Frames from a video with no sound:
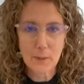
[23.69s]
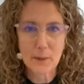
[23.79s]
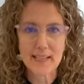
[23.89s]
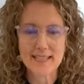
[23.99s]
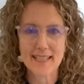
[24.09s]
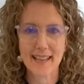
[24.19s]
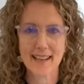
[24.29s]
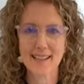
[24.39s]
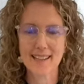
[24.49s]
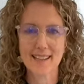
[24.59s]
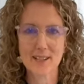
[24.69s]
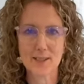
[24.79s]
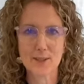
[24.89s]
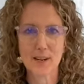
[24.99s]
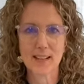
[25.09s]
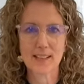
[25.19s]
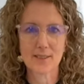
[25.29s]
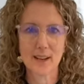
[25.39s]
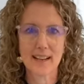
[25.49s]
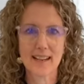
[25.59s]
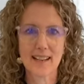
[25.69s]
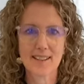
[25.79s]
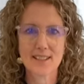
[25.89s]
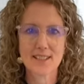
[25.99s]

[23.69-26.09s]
Queensland in Australia right now.